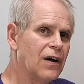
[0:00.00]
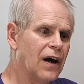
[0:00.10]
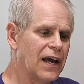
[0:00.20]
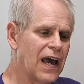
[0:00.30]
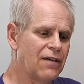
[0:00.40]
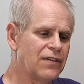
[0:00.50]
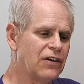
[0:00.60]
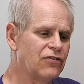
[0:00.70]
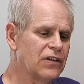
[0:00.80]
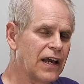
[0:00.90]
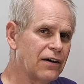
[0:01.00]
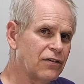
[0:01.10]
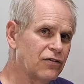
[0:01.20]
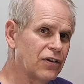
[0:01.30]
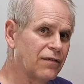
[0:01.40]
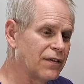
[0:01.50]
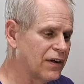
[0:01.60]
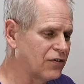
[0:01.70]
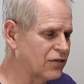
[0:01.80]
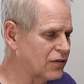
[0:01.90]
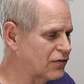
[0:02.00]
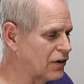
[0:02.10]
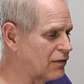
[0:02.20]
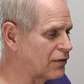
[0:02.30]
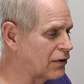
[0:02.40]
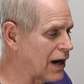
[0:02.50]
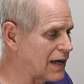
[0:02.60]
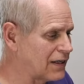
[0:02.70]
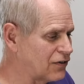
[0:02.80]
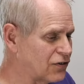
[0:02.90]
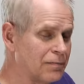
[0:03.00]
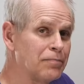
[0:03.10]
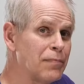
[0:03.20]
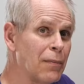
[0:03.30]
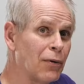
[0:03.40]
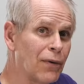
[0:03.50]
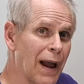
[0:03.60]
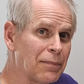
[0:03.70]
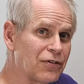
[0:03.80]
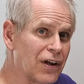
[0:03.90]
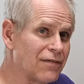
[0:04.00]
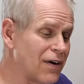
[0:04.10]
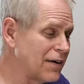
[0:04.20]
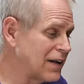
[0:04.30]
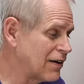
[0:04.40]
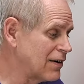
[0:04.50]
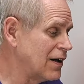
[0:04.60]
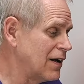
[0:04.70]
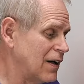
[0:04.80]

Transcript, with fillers: I have these layers of this silverized bubble wrap stuff on here